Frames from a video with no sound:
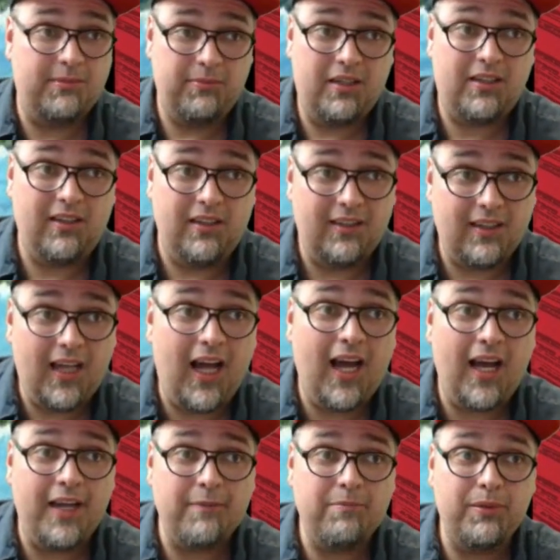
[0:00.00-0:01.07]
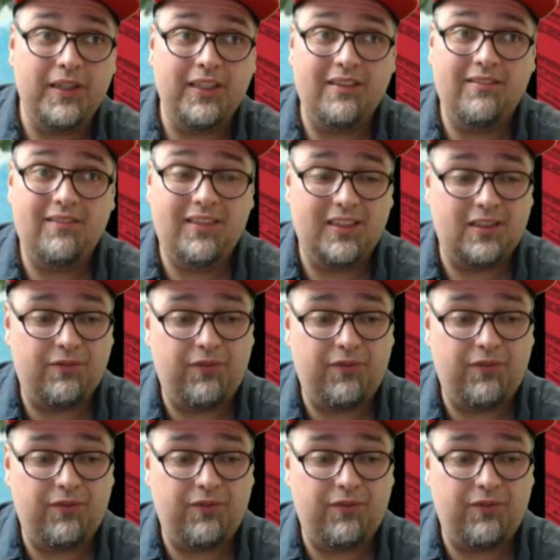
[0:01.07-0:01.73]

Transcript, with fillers: I'm not going to lie, but as